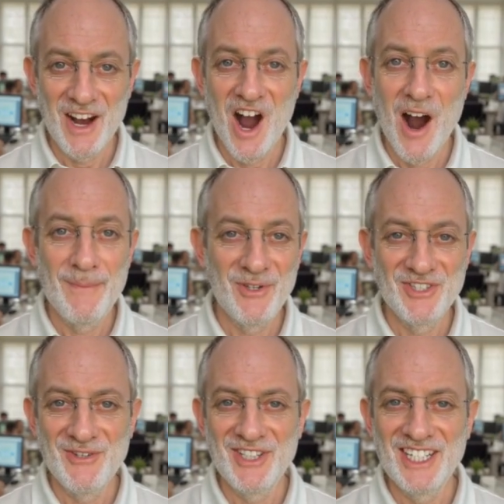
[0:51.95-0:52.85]

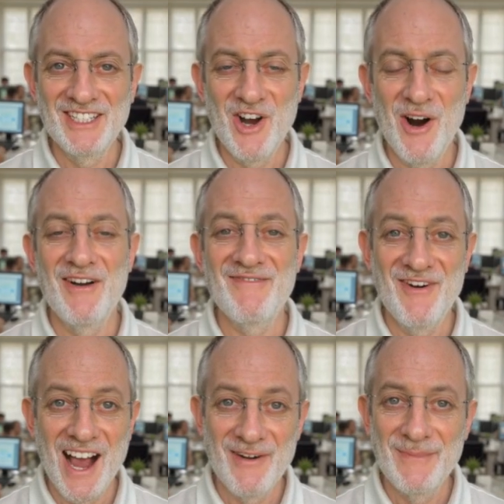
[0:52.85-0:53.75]
Opportunities are
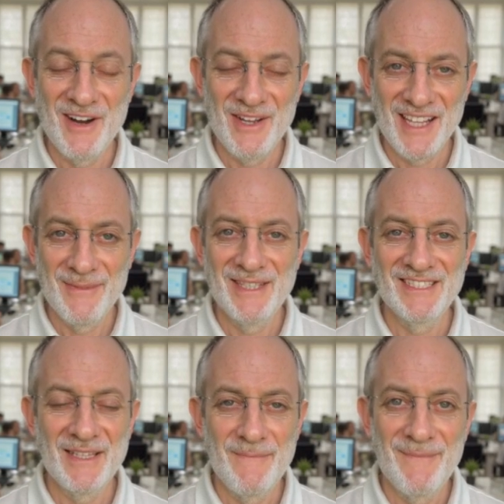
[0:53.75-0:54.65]
environmental
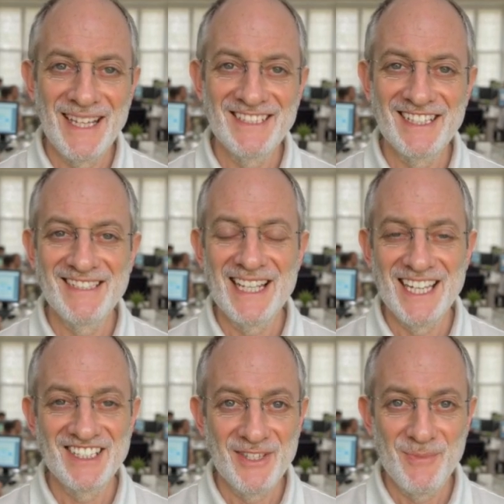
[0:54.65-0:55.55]
elements the business can
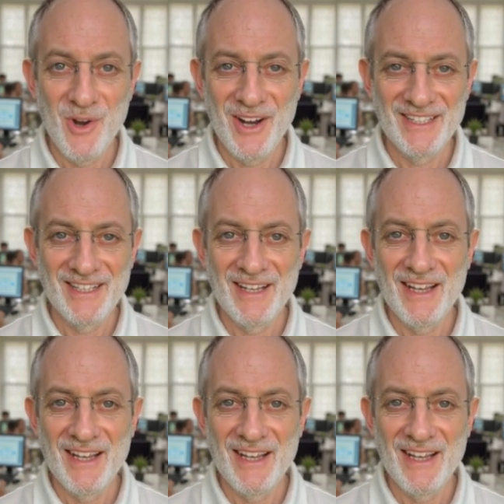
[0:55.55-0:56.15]
exploit.